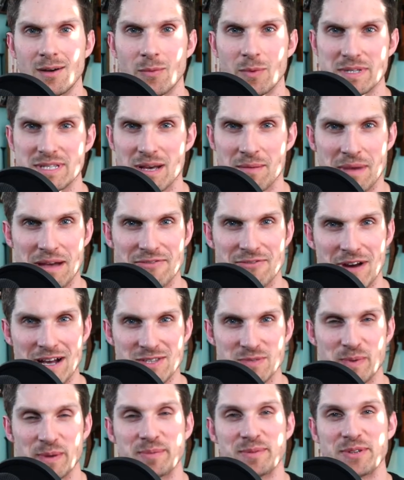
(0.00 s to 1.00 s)
What's up, my
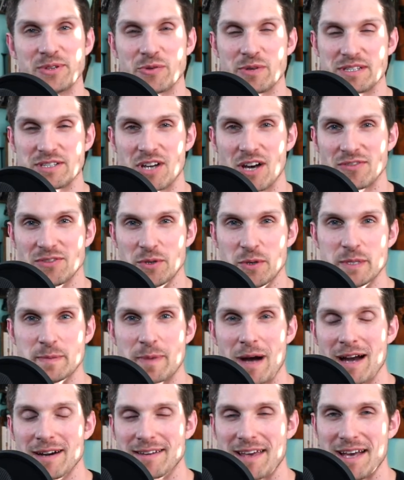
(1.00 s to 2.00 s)
friends? Welcome to the Kristof Lewis
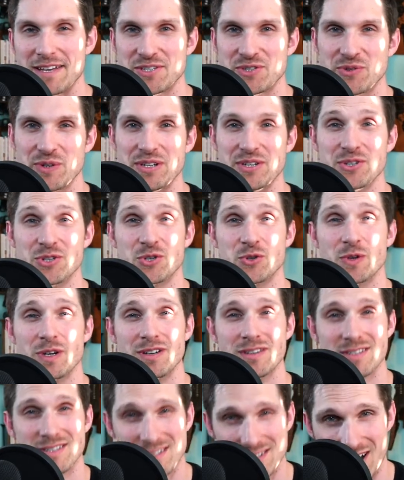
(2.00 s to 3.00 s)
podcast, Create Your
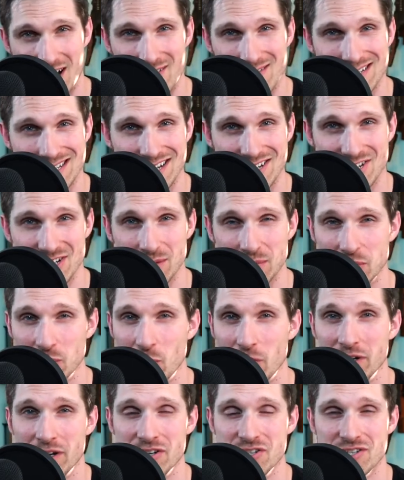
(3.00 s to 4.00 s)
Career. This is conversation number
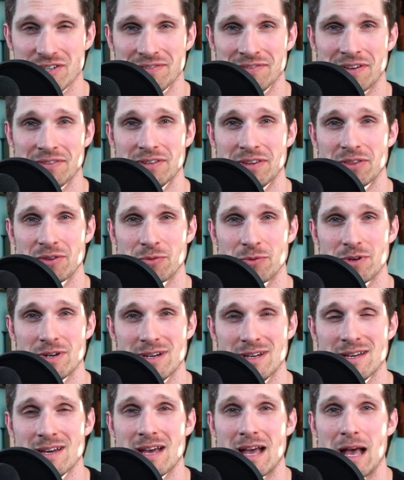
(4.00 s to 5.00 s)

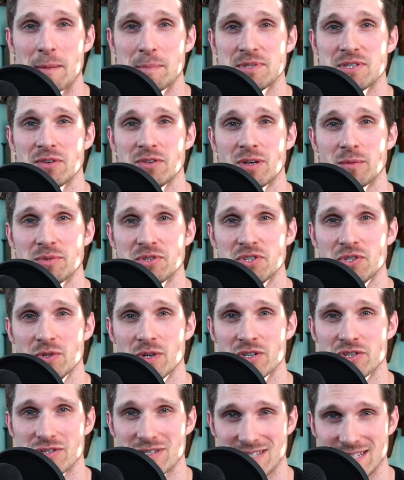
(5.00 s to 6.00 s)
153, episode number
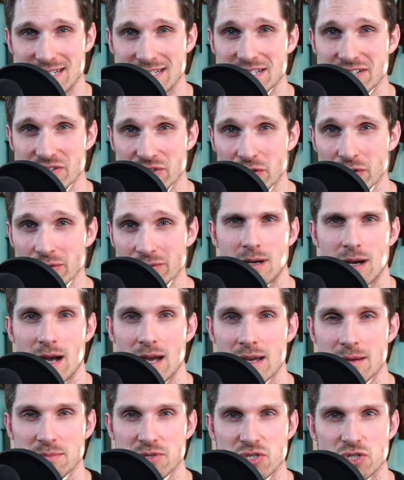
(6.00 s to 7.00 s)
262. I
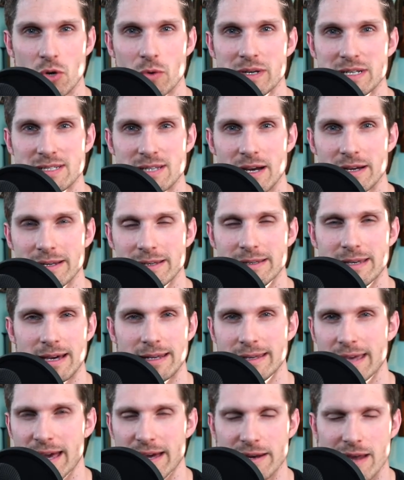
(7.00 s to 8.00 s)
am so excited yet
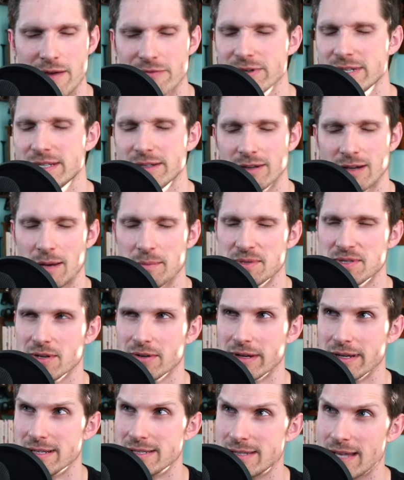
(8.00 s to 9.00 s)
again. Every single
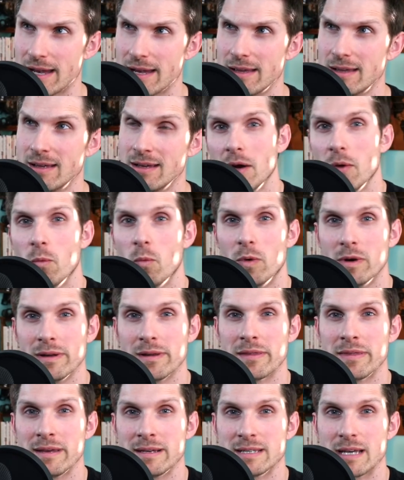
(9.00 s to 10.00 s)
episode, I say it. One of
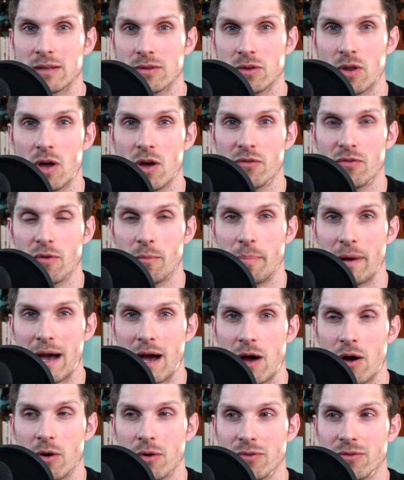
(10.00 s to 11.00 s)
the things I love
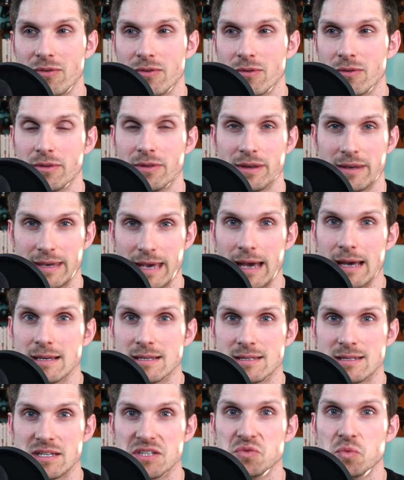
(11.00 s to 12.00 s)
about the
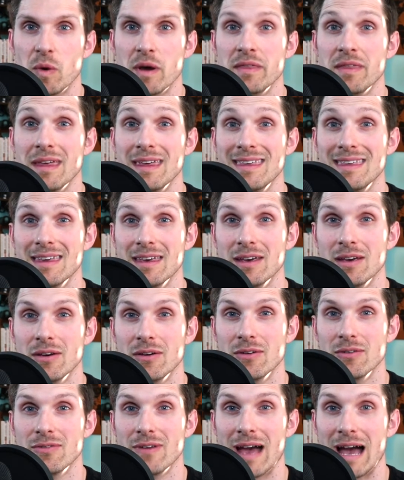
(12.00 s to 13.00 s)
guests is when they
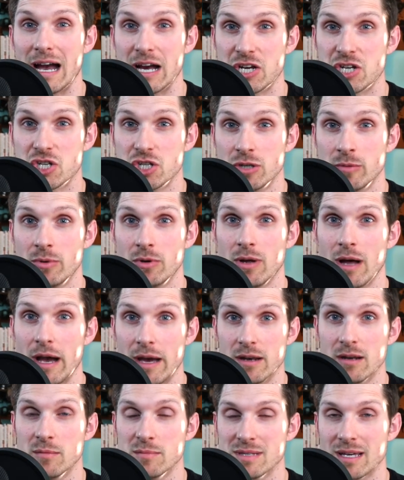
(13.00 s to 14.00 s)
give actionable
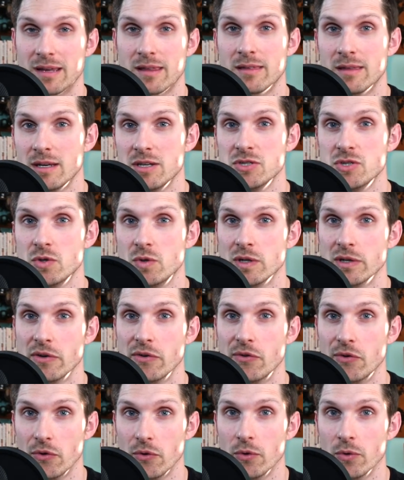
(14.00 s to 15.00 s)
items, like things you can
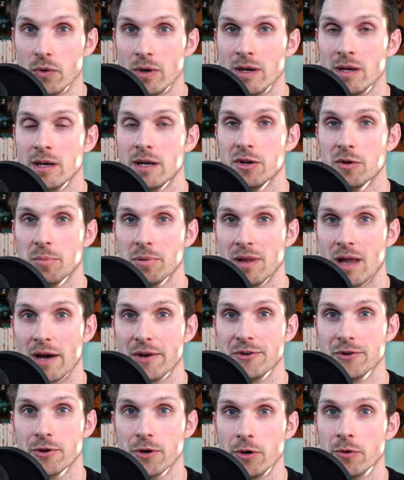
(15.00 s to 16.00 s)
do and apply
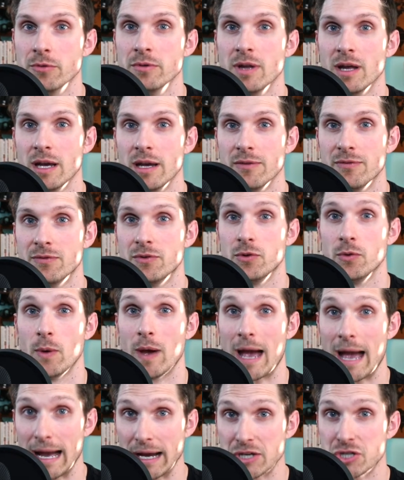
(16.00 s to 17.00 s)
to your own life to
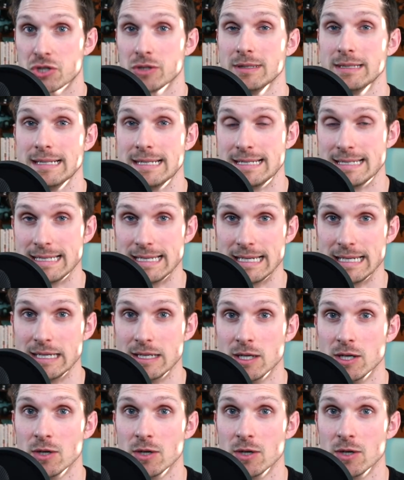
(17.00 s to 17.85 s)
actually see